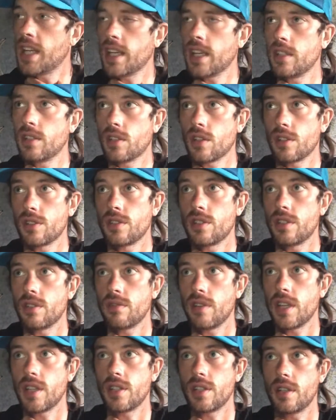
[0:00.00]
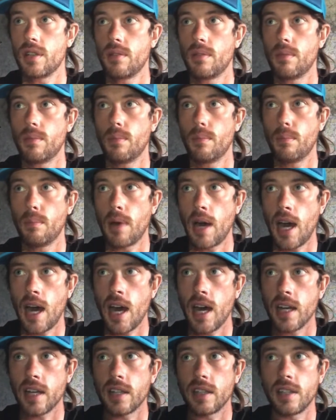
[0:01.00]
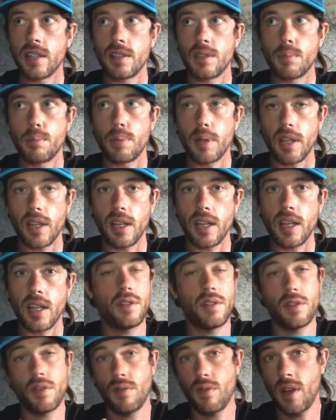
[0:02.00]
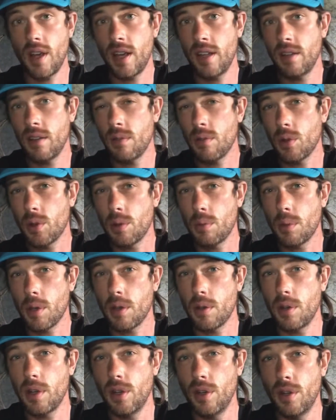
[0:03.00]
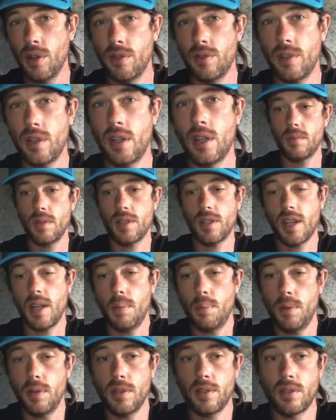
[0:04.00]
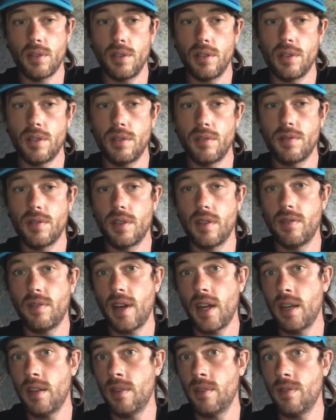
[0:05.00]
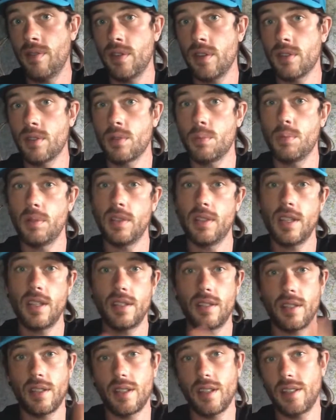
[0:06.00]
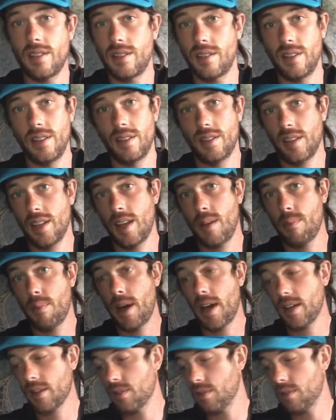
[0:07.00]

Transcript: into consideration Mark and his ability, terrain that we're going to be going over. It's keeping us close enough to the van in the first couple of days in case I need to get back to